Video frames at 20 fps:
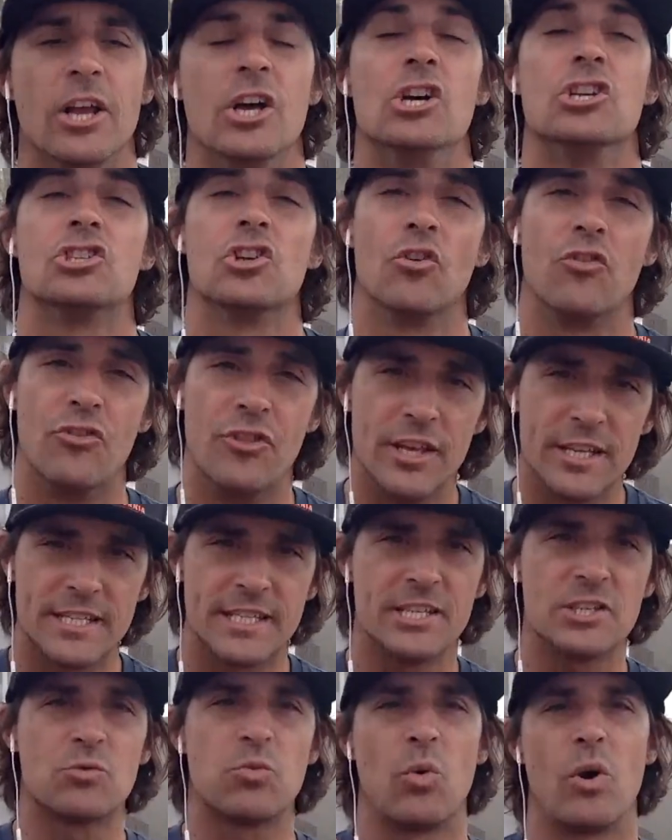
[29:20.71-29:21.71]
So this
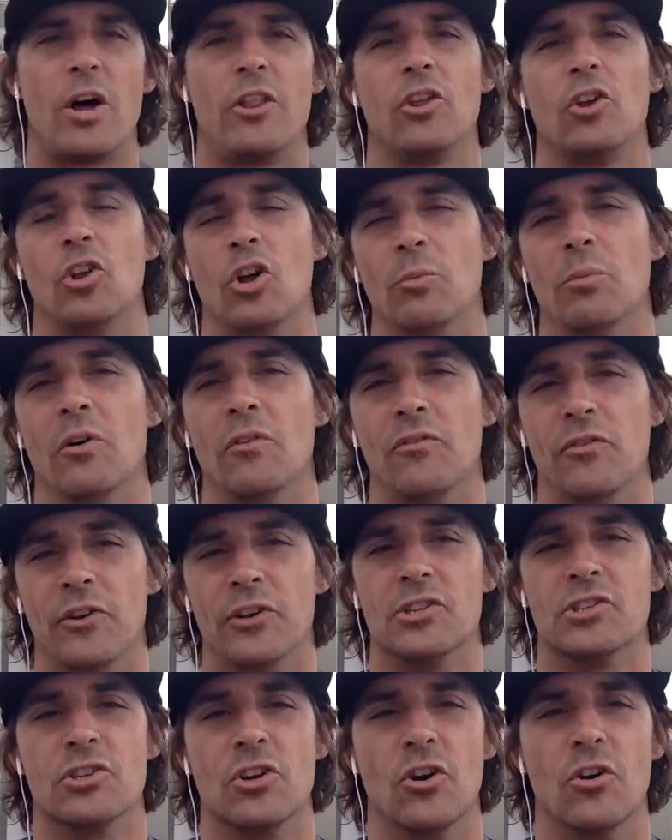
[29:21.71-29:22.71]
is why the Global
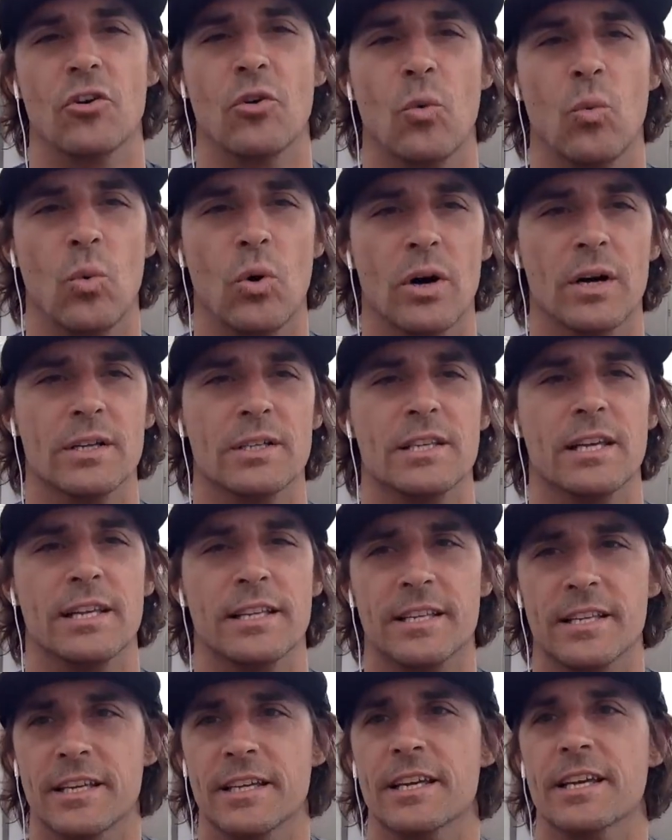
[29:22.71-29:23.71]
Affiliate Zone was
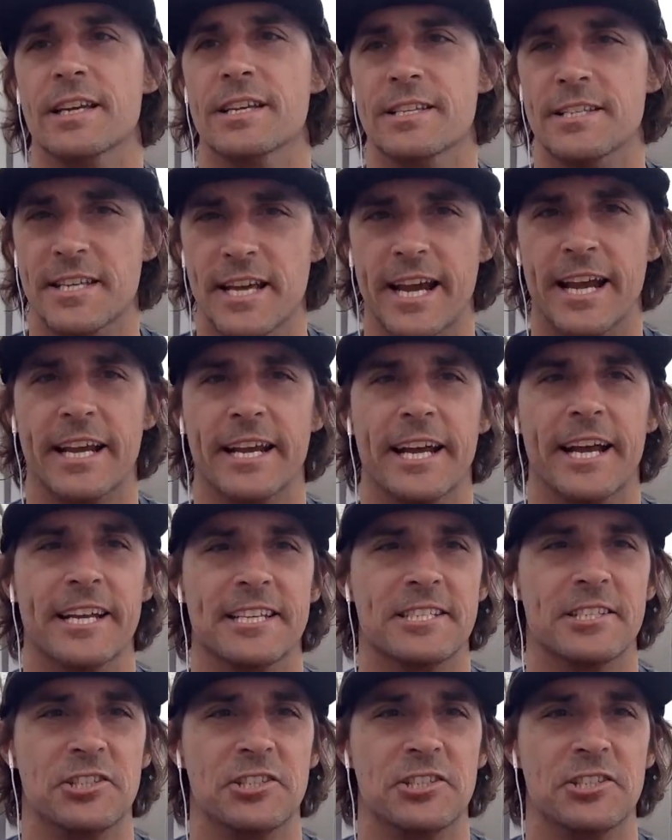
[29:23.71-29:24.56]
designed, guys.